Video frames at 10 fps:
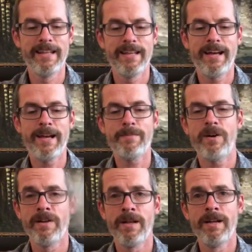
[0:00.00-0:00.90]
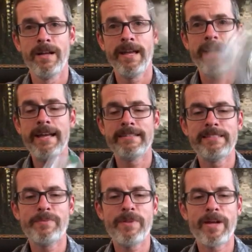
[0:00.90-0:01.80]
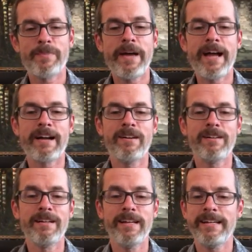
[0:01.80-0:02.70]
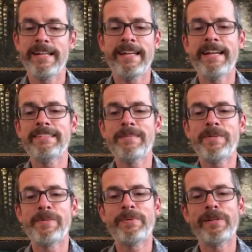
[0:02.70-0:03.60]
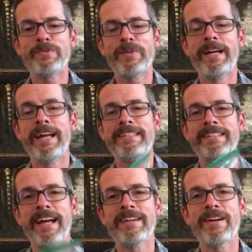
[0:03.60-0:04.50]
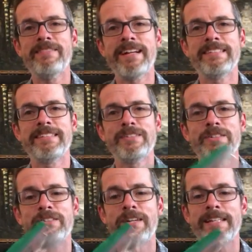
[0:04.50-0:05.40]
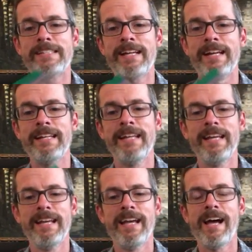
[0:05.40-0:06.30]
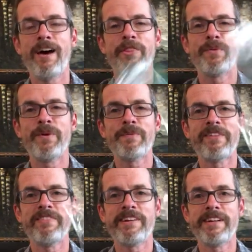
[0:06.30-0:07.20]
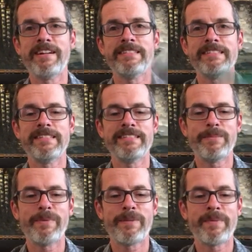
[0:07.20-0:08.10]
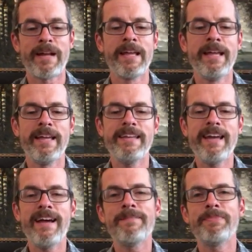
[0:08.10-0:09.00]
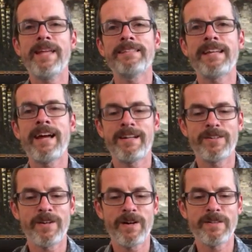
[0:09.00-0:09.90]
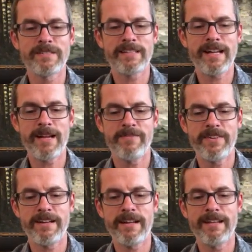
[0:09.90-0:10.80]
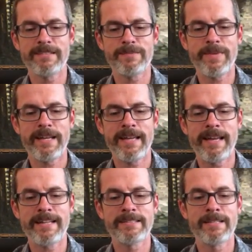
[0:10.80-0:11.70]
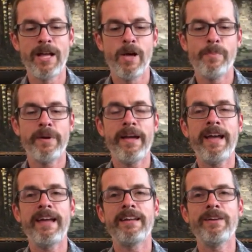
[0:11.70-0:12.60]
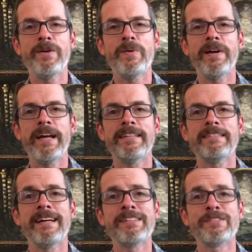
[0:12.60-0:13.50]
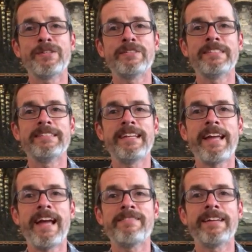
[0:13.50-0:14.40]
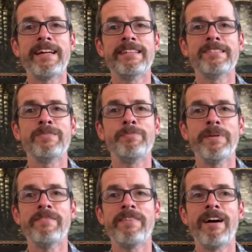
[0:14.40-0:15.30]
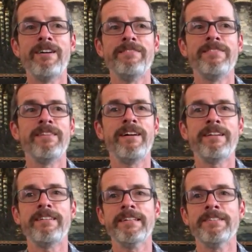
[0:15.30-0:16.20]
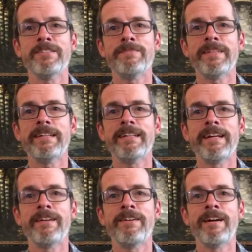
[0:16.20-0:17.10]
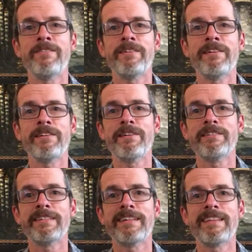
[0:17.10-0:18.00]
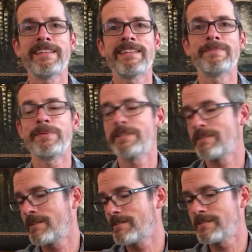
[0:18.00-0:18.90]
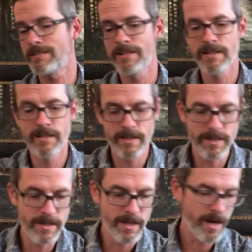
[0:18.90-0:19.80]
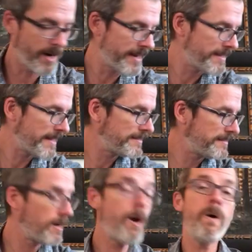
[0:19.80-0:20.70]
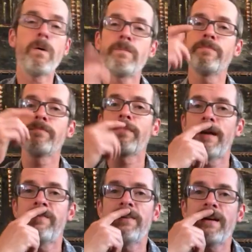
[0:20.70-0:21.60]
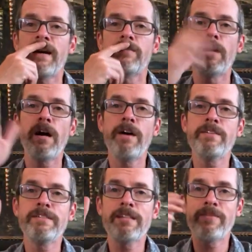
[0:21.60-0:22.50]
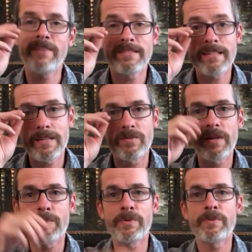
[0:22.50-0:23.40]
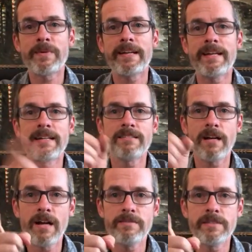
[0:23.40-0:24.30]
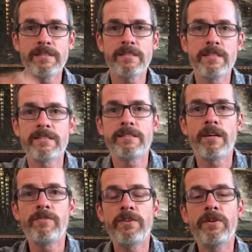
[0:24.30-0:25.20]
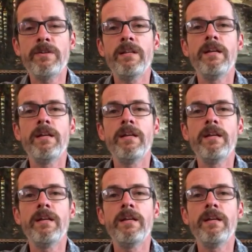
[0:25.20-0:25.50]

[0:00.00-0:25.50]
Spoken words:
Um, and a Ziploc bag. In case I'm in a place where I don't have access to a trash can, I'll throw my fingernails in a Ziploc bag. Yeah, that's kind of gross. I got fingernails in my case. But hey, you know what? It's not as gross as, say, having a spit valve on your instrument. I don't have one of those, and I think that's pretty gross. All right, that's it. Oh, I forgot. Other stuff outside of what I put in my case. Obviously, the cell phone,